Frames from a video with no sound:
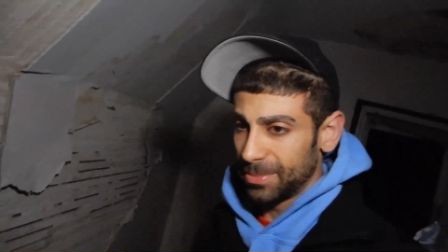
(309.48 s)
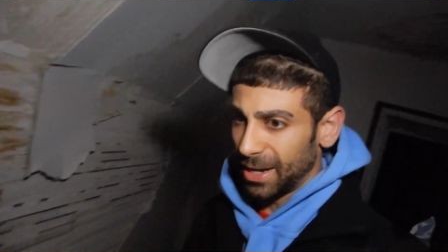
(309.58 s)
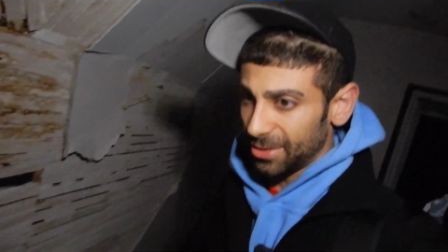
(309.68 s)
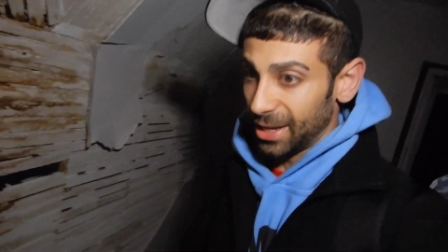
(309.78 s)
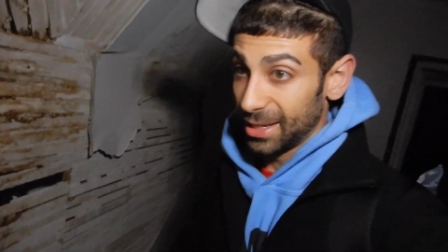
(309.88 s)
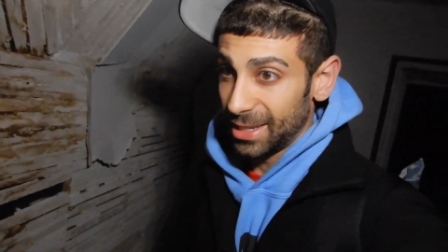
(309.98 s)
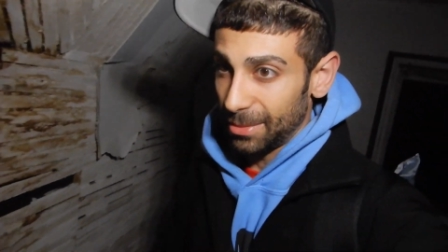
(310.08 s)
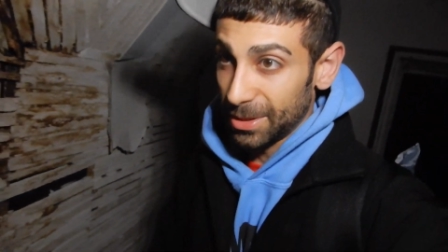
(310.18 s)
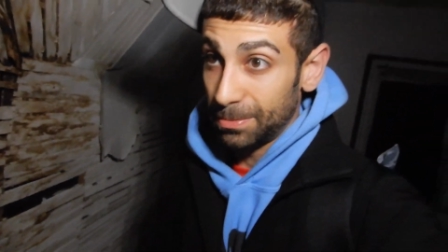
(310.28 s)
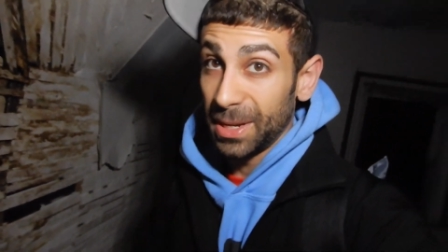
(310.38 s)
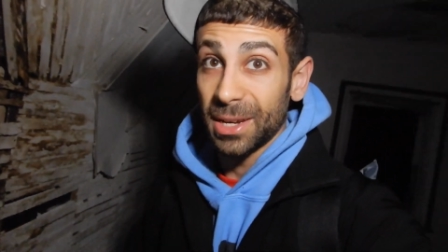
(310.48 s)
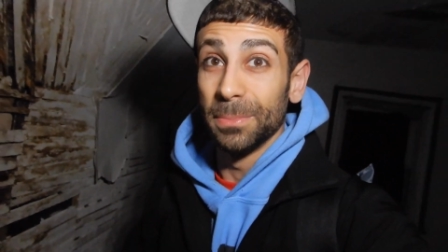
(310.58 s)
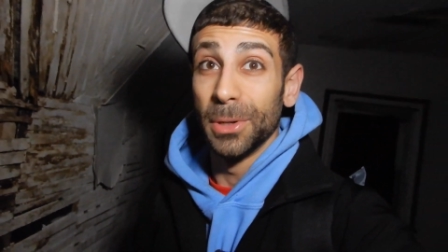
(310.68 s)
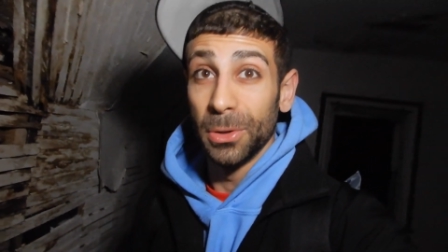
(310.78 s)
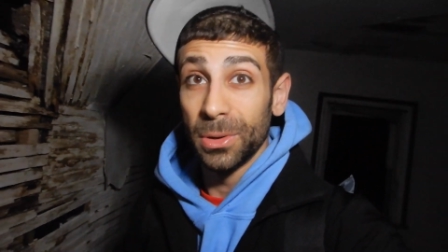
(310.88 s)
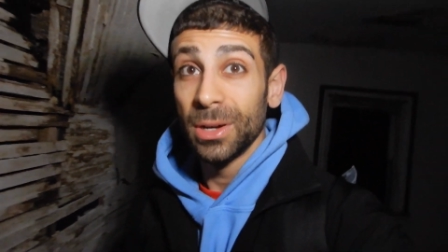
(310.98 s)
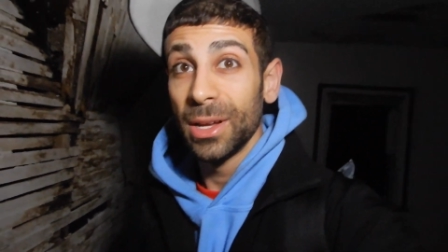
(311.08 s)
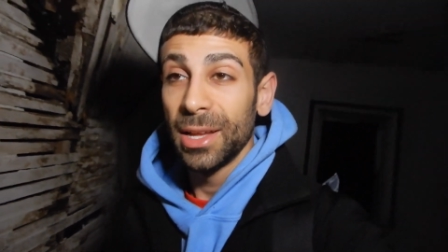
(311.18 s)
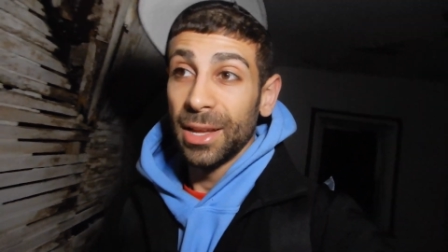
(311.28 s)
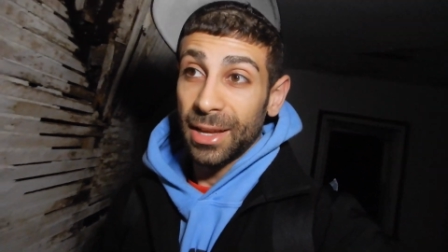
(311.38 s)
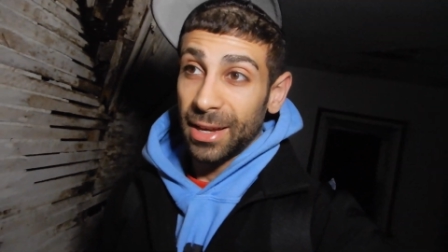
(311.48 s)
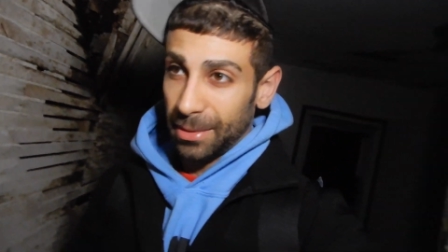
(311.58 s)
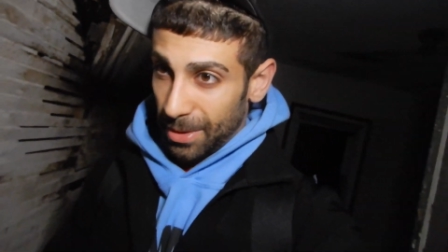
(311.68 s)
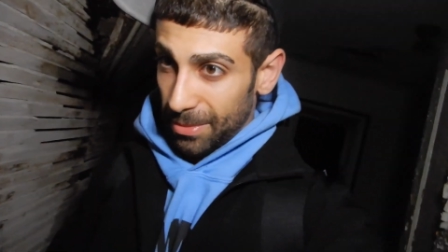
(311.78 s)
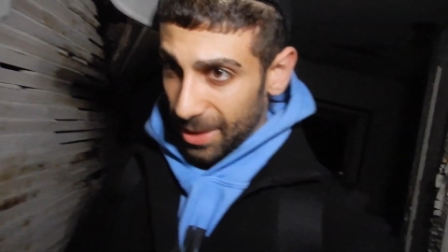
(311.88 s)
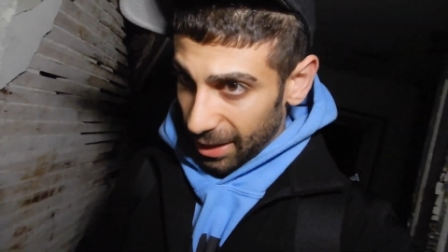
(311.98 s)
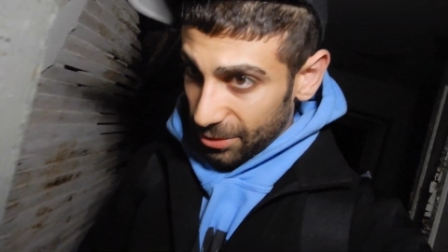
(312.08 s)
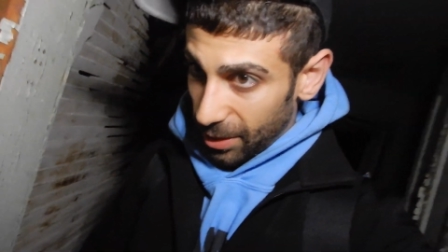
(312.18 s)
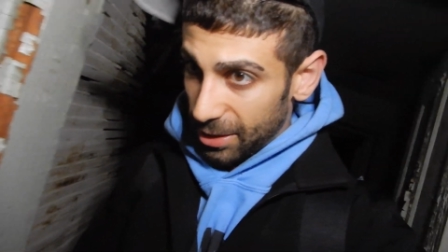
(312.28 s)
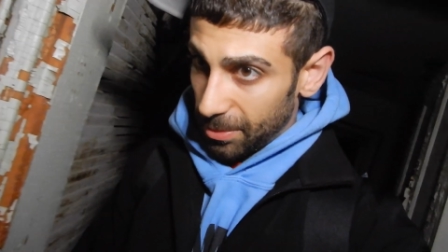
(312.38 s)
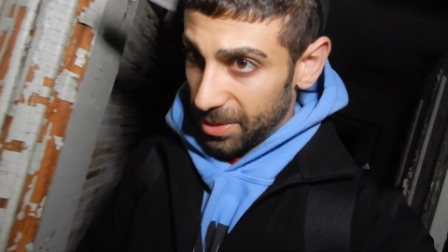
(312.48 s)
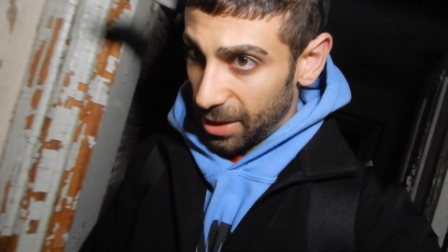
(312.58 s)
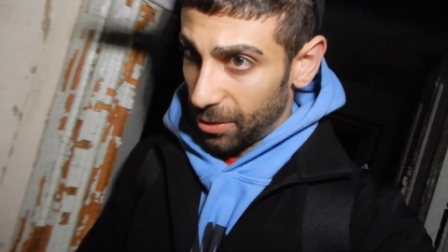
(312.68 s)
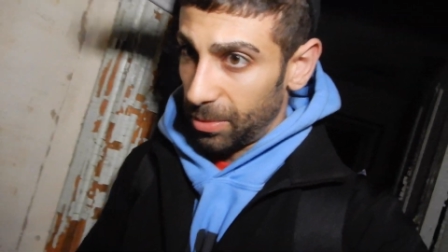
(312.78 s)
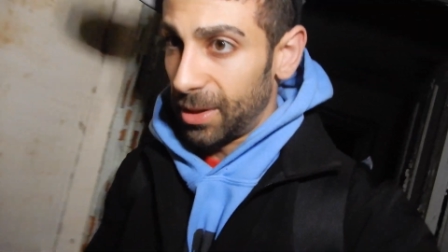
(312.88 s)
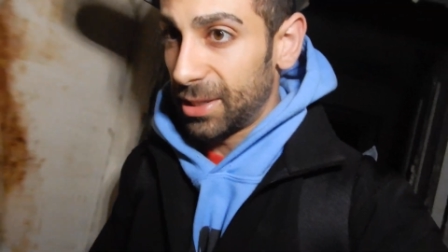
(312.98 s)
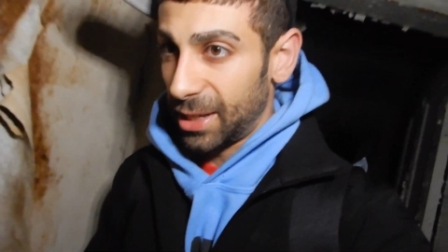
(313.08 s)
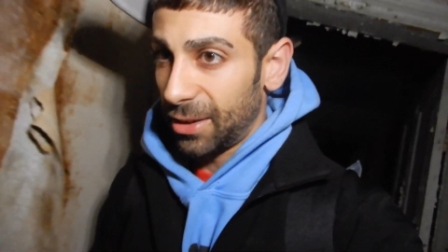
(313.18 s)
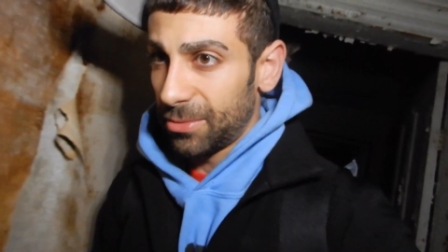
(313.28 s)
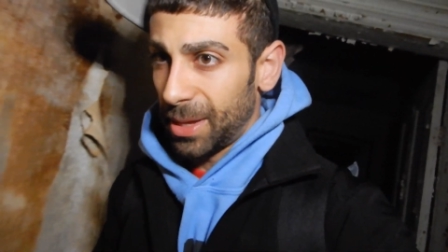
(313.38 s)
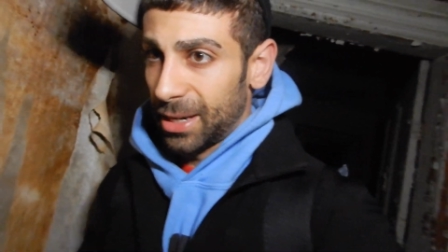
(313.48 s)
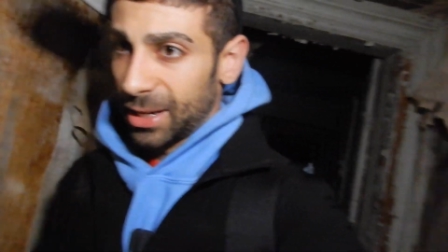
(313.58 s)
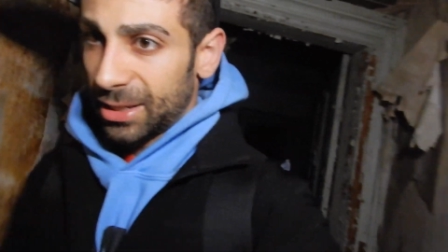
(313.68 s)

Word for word: deep down that his name is Peekaboo. And maybe that's why he's upset with me, because I gave him that